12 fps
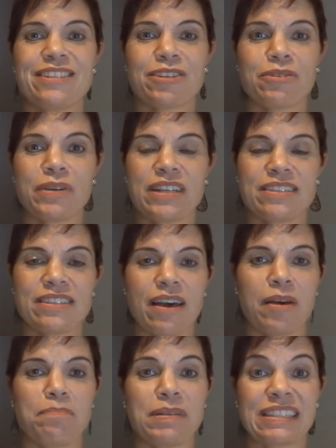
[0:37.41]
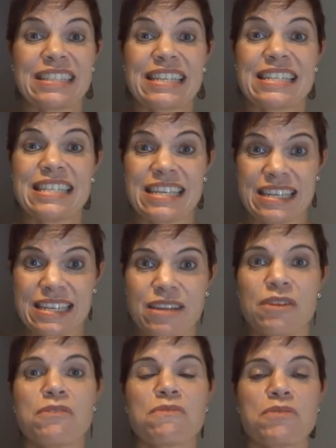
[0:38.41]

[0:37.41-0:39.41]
so it's uh, building D,